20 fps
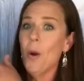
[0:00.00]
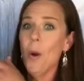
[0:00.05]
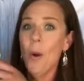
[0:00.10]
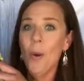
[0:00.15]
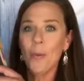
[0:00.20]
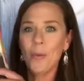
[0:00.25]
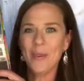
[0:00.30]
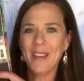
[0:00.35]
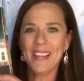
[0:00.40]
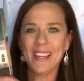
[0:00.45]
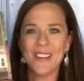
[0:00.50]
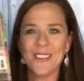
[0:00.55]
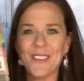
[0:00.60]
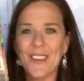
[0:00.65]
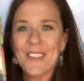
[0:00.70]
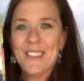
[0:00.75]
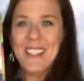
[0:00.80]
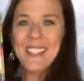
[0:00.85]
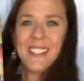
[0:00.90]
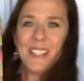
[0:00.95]
Oh, we could have
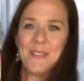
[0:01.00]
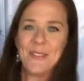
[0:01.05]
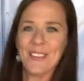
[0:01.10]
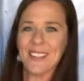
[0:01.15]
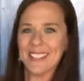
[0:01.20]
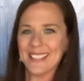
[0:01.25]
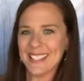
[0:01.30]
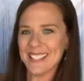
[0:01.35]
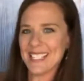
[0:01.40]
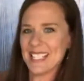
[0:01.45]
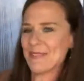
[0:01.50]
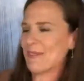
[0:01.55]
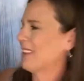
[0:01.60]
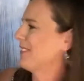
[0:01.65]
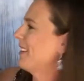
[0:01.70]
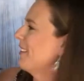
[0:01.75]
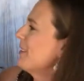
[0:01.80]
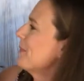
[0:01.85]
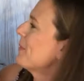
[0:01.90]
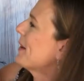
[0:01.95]
red taped that book. This is my
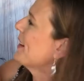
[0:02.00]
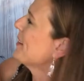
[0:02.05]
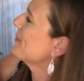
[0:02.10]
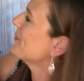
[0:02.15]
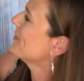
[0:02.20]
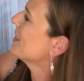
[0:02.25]
favorite part.